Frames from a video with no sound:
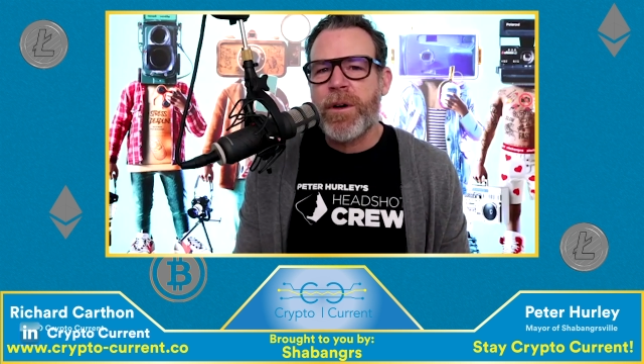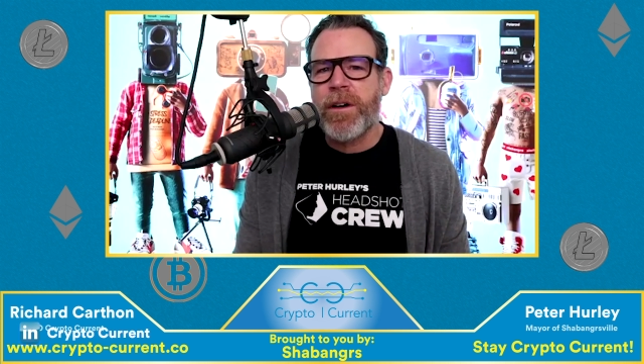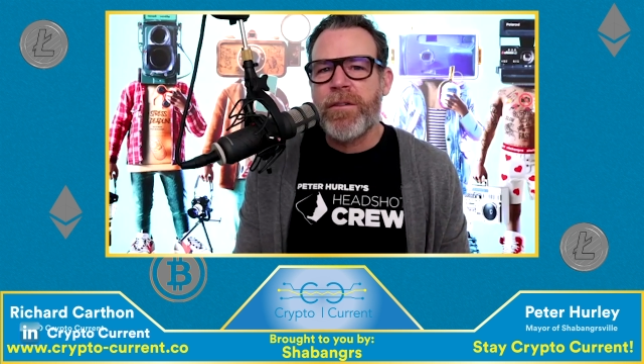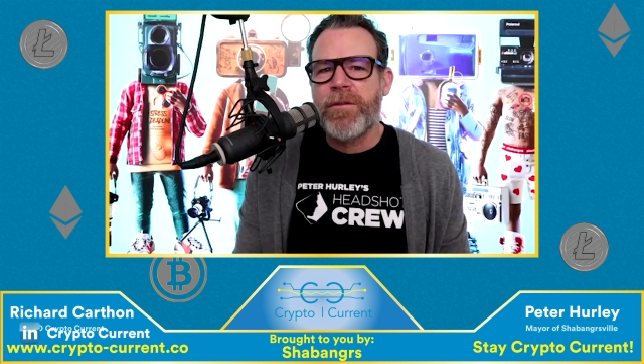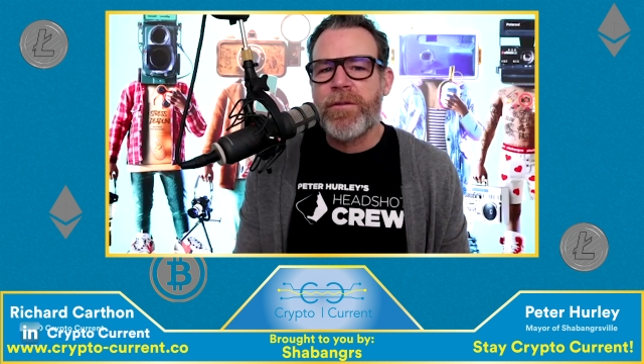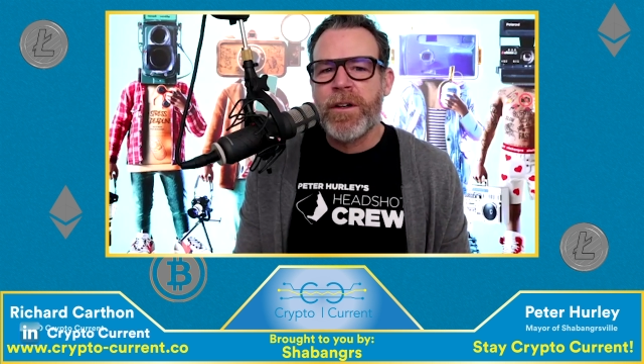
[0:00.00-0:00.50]

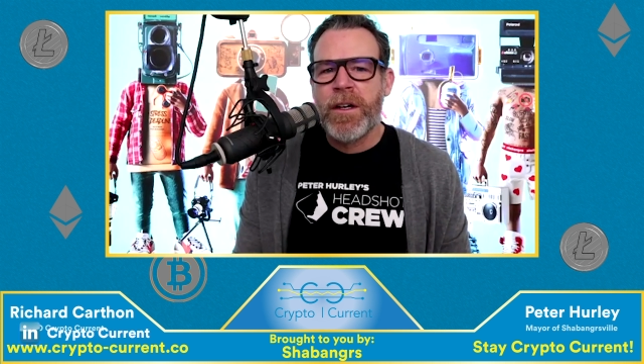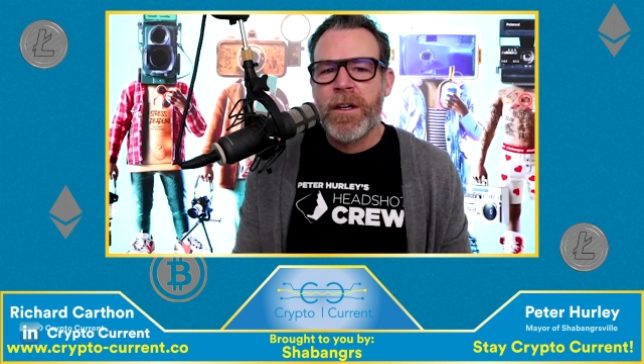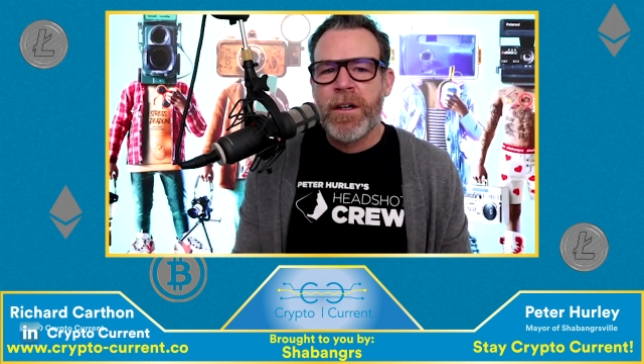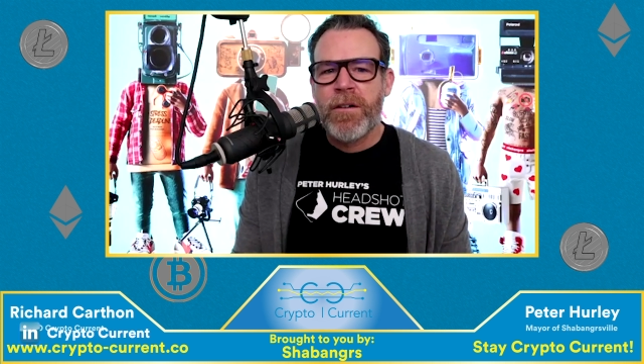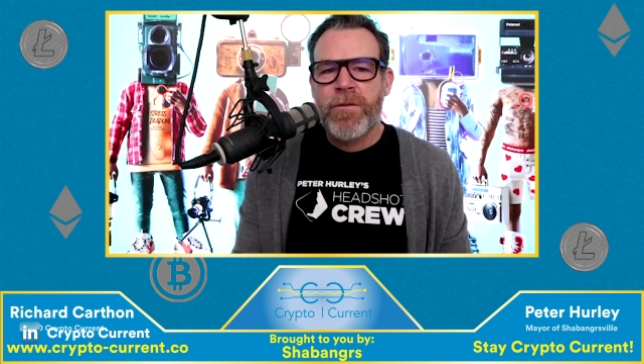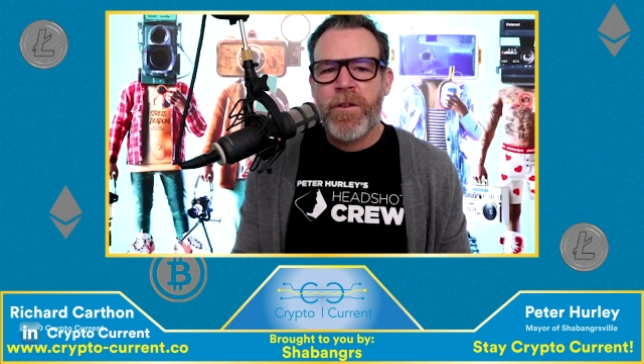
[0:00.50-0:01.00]
of
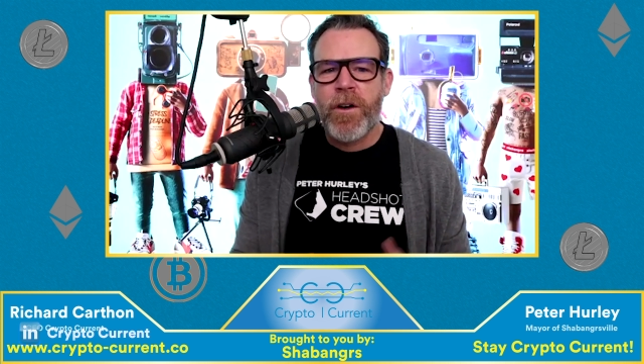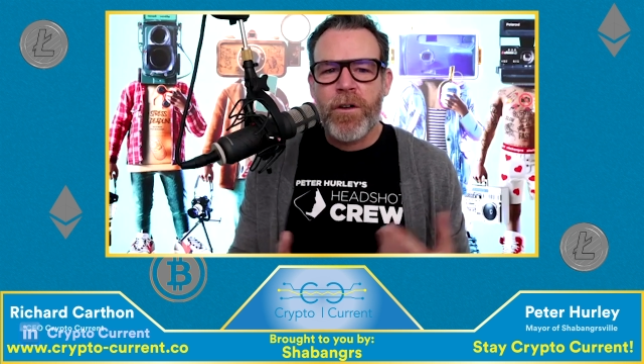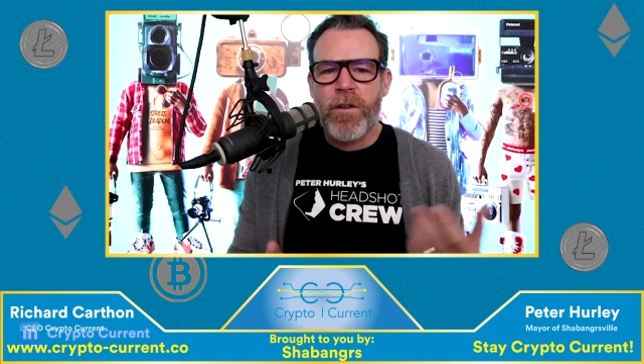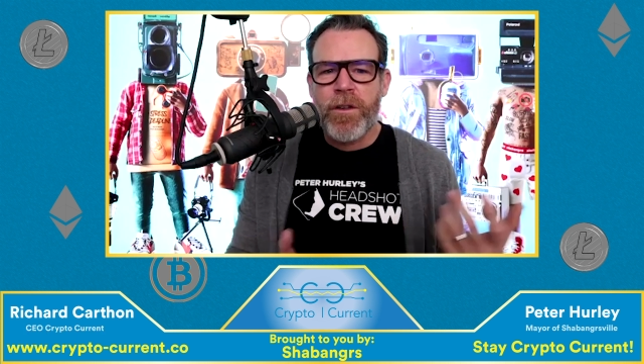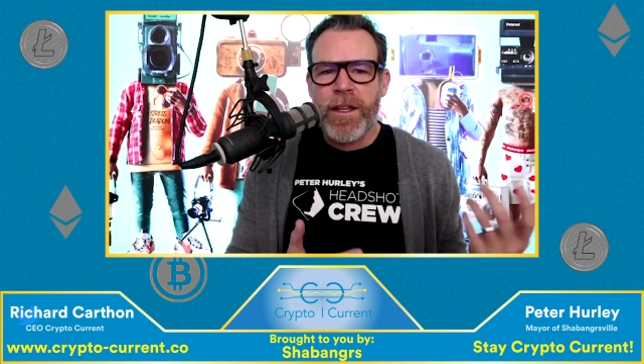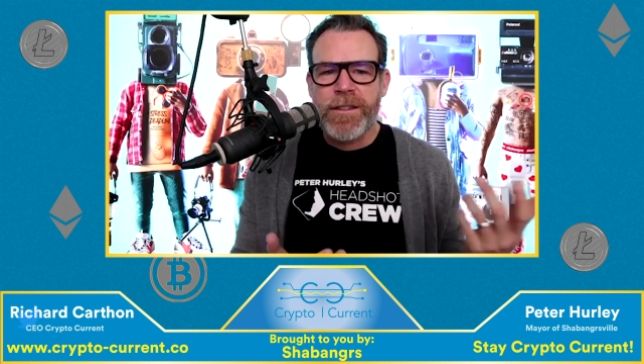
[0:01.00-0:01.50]

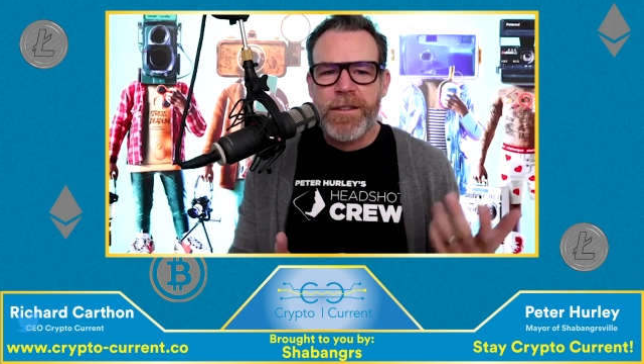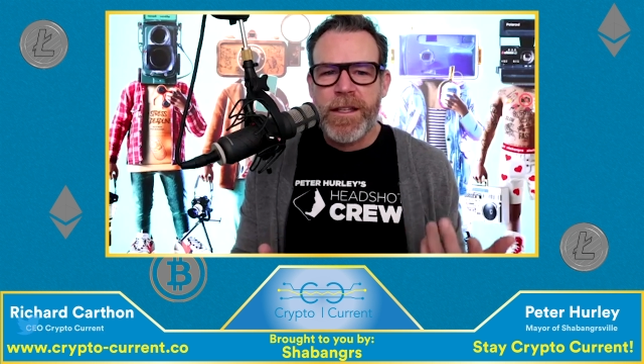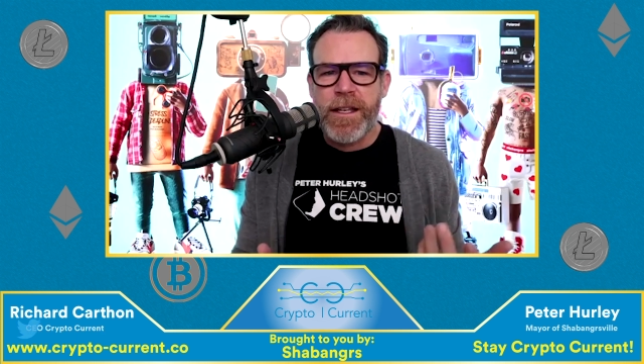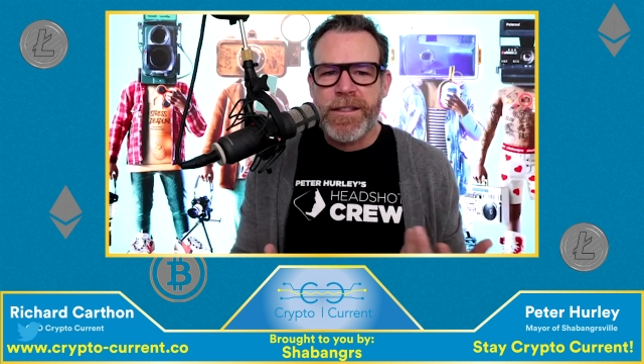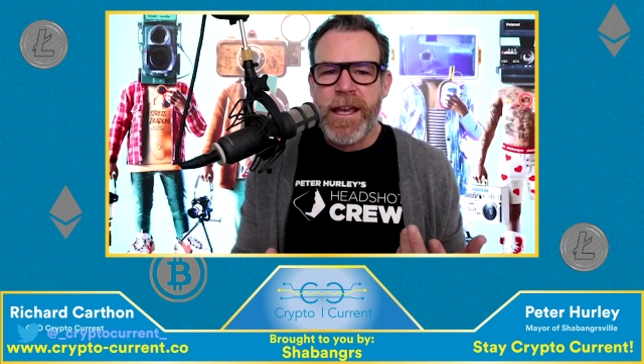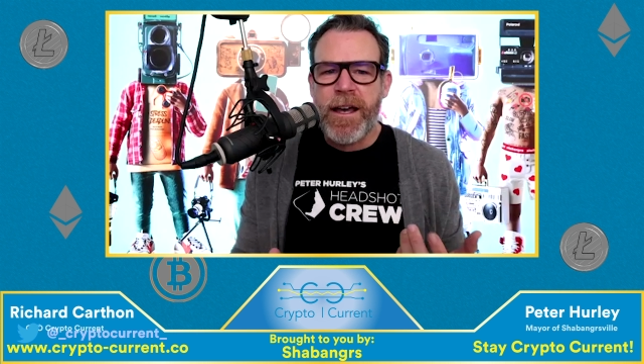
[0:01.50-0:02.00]
photo
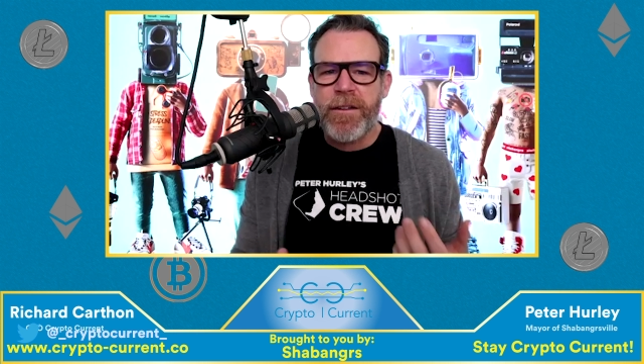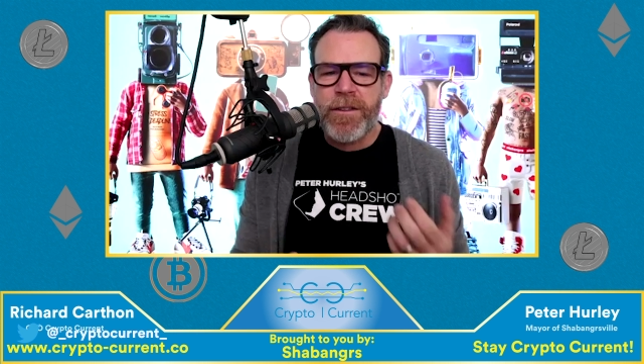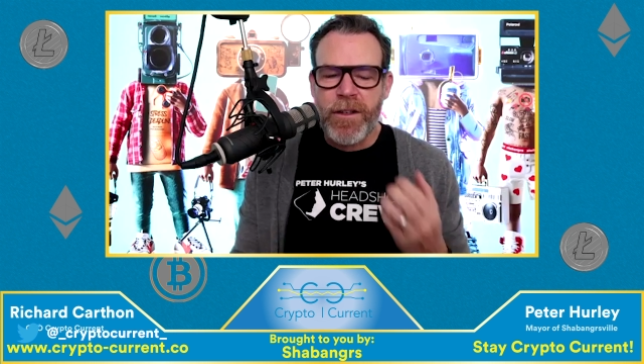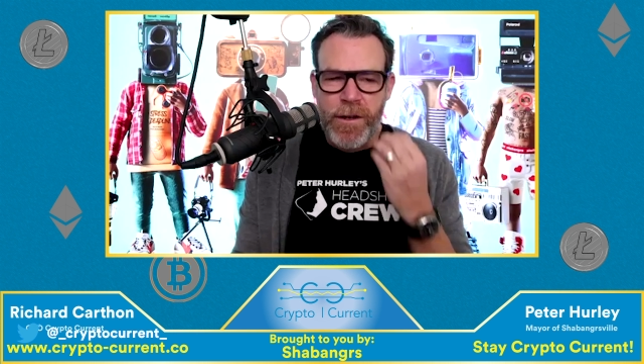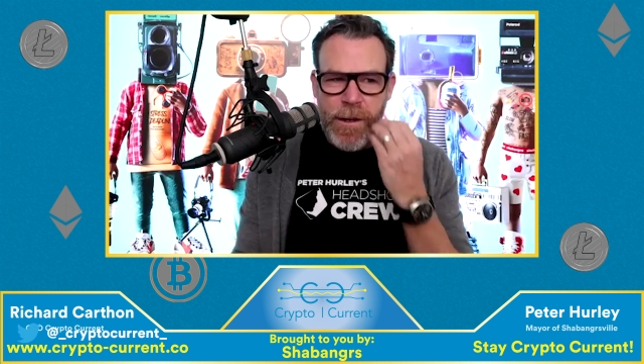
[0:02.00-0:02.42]
that's out there.